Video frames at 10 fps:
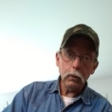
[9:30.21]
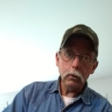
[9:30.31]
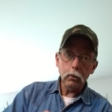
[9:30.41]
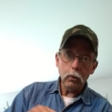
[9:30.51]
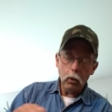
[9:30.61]

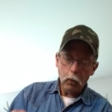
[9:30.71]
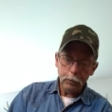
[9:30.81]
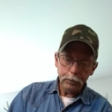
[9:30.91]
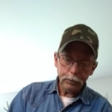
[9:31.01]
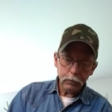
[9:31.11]
through the hole.
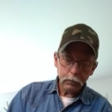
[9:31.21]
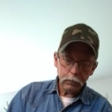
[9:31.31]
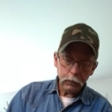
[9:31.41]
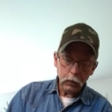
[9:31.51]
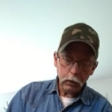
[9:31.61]

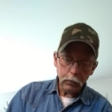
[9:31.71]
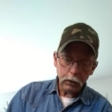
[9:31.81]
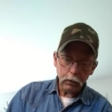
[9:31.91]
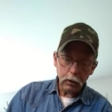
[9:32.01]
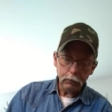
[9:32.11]
You want to
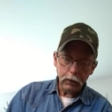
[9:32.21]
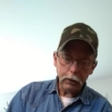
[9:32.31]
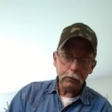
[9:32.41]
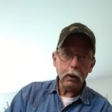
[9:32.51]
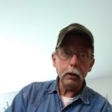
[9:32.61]
make sure that
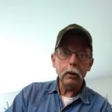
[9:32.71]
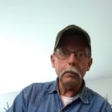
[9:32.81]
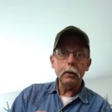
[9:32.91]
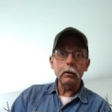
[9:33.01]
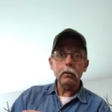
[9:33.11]
flat's lined
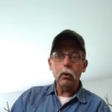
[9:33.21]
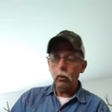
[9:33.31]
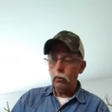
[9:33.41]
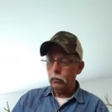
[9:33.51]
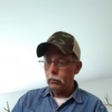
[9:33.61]
up under the
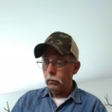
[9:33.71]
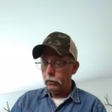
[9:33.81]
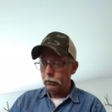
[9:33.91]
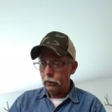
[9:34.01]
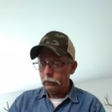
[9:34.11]
hole where
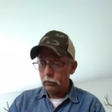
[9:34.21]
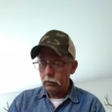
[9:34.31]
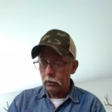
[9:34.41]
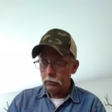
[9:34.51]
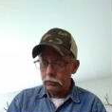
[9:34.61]
the set screw
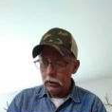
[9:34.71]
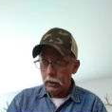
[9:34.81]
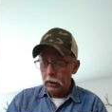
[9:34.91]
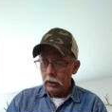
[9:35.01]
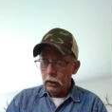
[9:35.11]
goes.
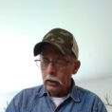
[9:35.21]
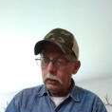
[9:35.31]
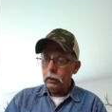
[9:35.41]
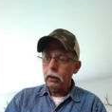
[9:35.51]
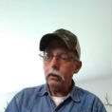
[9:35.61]

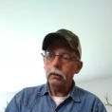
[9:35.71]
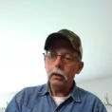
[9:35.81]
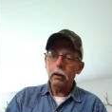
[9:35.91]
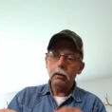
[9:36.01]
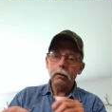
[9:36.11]
Now you're going to
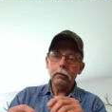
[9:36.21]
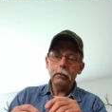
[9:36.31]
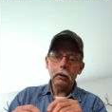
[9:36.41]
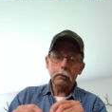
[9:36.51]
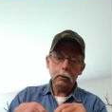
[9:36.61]
take your little
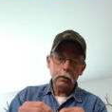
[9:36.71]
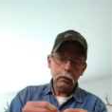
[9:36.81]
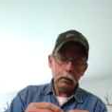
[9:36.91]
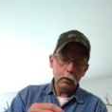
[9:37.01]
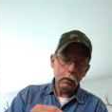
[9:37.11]
set screw,
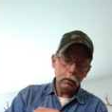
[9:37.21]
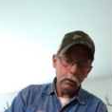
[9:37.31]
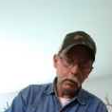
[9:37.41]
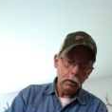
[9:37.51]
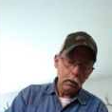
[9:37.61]

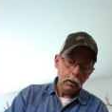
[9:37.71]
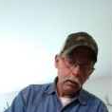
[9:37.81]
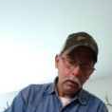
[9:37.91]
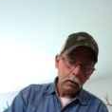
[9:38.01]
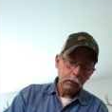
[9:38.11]

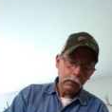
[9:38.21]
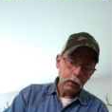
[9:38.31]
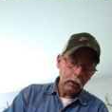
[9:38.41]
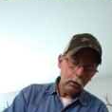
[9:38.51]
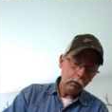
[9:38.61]

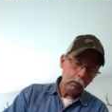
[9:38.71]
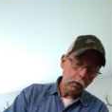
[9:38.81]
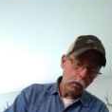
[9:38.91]
set it over the